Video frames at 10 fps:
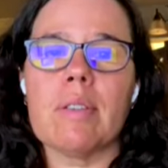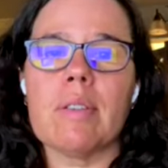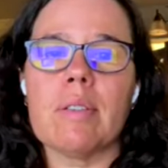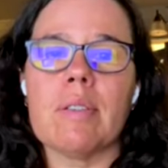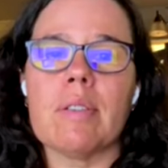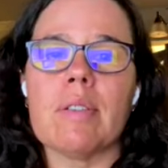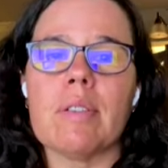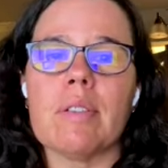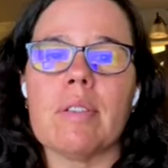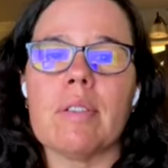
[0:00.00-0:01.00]

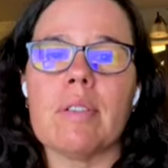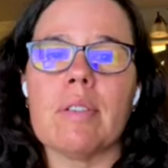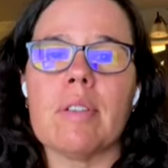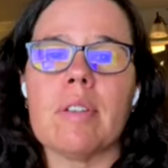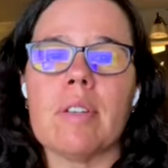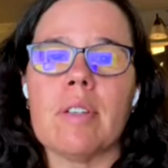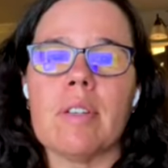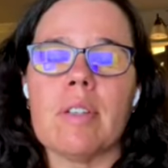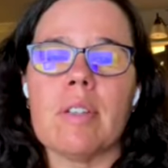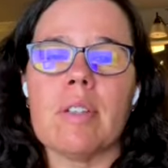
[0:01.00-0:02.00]

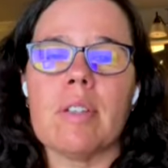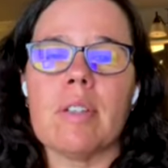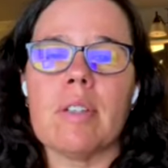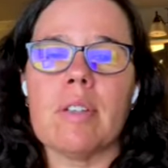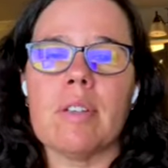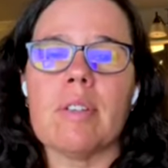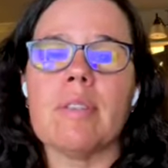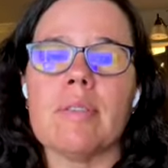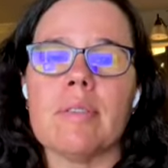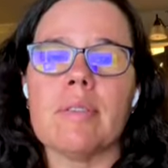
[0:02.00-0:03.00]

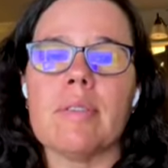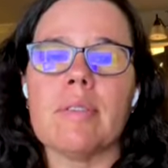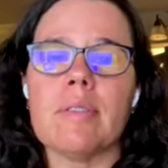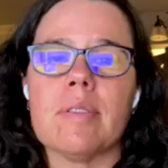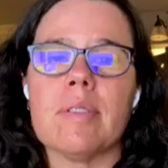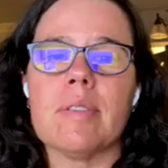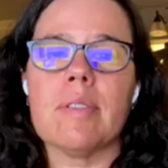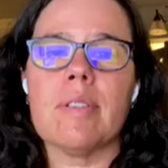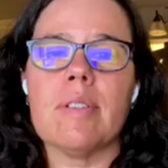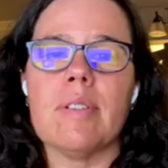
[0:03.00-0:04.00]

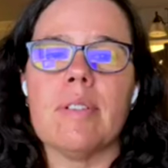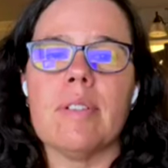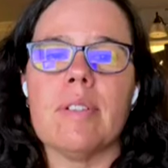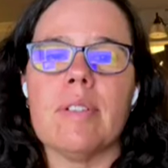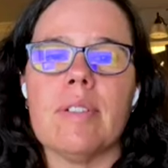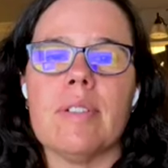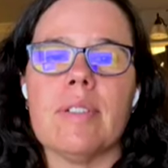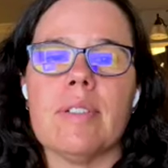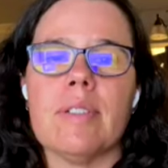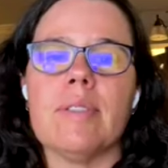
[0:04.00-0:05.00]

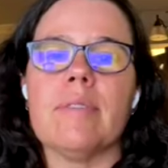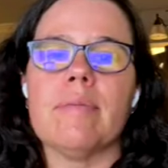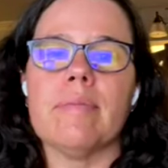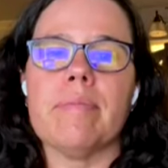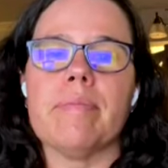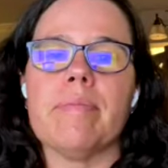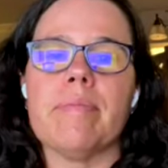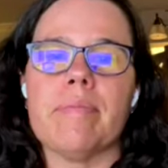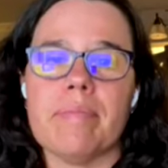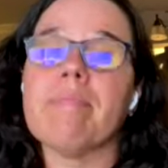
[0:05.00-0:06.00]

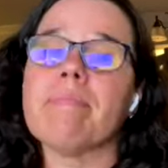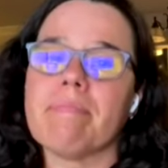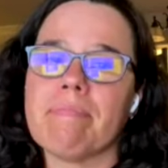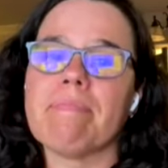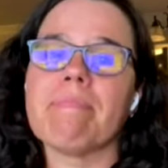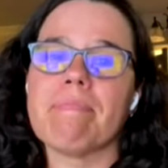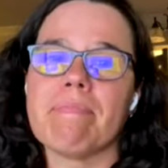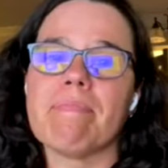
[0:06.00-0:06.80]
(not speaking)